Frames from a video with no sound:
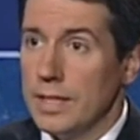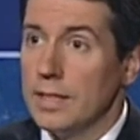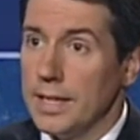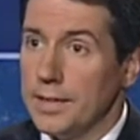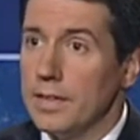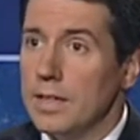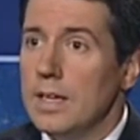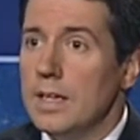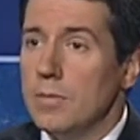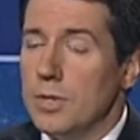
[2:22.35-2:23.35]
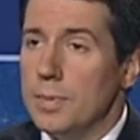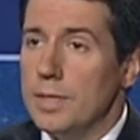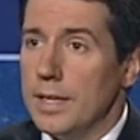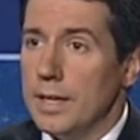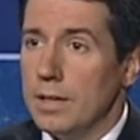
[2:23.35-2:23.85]
than later. We've
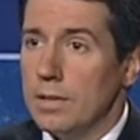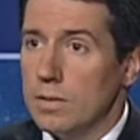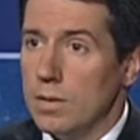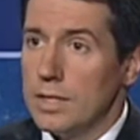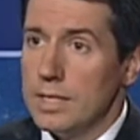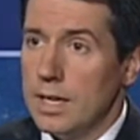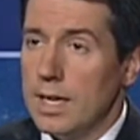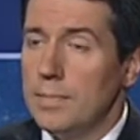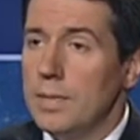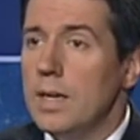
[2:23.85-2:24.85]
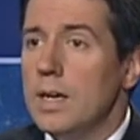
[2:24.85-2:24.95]
been there a long time.